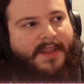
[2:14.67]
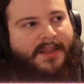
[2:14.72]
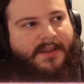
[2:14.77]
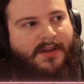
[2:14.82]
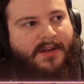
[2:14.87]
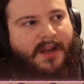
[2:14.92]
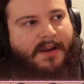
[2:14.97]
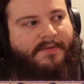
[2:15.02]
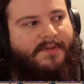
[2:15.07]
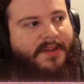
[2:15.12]

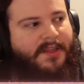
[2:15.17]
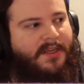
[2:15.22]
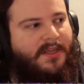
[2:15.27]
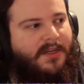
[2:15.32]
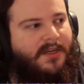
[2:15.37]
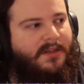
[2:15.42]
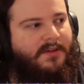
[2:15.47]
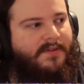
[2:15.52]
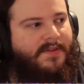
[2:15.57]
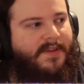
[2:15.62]
You're not really
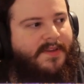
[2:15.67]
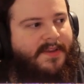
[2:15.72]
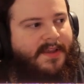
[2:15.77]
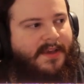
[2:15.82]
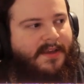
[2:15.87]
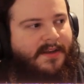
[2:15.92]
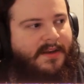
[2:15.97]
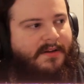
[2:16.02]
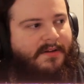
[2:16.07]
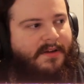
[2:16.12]
going to use its
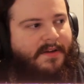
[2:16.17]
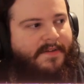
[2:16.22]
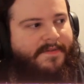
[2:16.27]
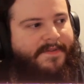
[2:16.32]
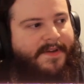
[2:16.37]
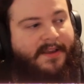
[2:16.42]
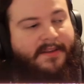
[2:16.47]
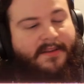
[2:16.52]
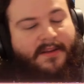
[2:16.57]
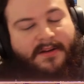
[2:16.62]
secondary
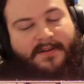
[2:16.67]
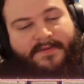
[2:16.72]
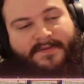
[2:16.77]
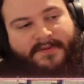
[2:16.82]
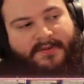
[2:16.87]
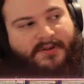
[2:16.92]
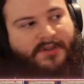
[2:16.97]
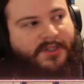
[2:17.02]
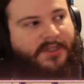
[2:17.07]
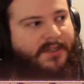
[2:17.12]
effect,
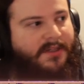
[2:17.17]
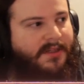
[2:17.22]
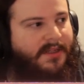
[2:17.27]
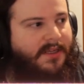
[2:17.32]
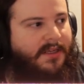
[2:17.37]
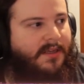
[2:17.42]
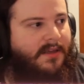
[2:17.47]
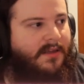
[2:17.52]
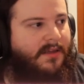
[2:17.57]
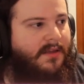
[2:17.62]

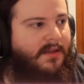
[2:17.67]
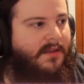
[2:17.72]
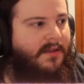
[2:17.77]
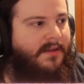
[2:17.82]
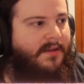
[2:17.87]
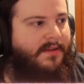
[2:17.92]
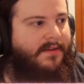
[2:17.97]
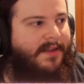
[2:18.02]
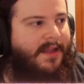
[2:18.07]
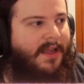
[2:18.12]
unfortunately.
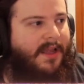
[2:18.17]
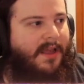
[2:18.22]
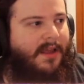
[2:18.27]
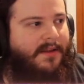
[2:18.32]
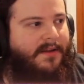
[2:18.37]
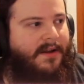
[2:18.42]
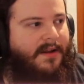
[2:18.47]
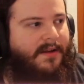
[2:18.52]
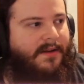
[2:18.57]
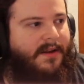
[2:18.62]

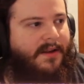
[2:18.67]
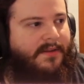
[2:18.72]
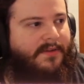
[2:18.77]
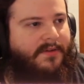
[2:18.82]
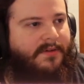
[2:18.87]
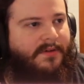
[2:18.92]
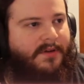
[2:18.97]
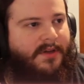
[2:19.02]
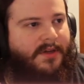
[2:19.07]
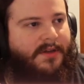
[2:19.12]
Not
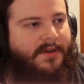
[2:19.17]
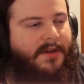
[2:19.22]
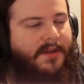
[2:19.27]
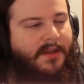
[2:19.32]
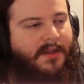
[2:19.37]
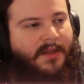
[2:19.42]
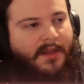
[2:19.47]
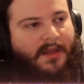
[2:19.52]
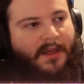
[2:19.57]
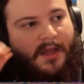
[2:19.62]
too good.
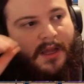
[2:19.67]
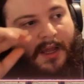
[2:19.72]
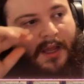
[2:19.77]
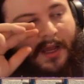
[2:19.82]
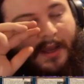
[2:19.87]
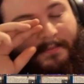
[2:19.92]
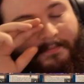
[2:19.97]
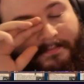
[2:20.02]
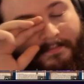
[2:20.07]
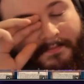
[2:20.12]

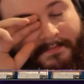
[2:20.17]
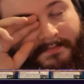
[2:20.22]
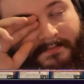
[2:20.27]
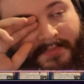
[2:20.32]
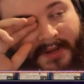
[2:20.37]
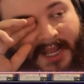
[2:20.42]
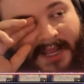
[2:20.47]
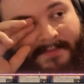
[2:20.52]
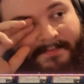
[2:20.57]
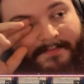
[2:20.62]

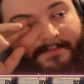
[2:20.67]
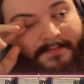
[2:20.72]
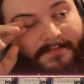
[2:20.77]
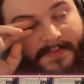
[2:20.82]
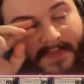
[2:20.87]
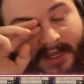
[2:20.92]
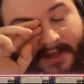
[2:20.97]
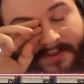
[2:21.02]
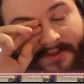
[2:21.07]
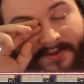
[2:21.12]
But
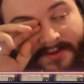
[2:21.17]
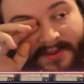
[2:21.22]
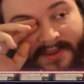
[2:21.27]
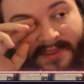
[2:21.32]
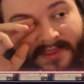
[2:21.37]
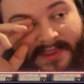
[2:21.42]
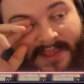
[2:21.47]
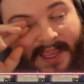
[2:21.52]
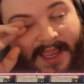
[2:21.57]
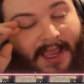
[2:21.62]
other
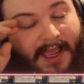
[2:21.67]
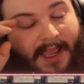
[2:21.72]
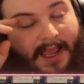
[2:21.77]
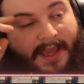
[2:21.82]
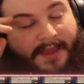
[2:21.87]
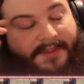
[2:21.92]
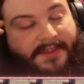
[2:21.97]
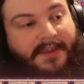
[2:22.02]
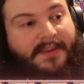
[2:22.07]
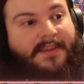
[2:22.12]
than that,
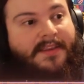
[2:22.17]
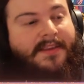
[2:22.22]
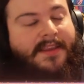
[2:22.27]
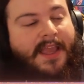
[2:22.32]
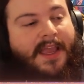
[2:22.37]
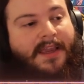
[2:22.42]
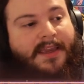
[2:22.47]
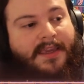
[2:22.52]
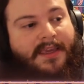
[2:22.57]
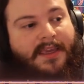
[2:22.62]
I think the
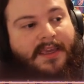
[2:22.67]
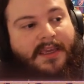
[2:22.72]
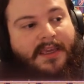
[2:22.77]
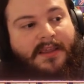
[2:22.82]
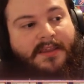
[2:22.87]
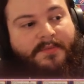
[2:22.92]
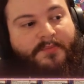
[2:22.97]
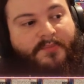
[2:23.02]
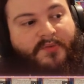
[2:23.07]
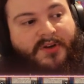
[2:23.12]
deck
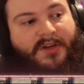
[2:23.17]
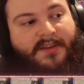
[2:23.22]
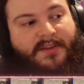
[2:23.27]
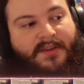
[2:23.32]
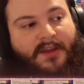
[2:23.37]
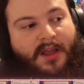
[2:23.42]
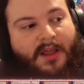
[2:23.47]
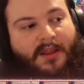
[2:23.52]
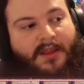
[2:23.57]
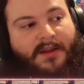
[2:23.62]
is pretty
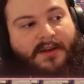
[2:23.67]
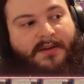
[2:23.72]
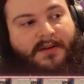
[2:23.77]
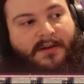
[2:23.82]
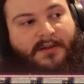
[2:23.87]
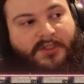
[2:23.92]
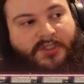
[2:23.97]
solid.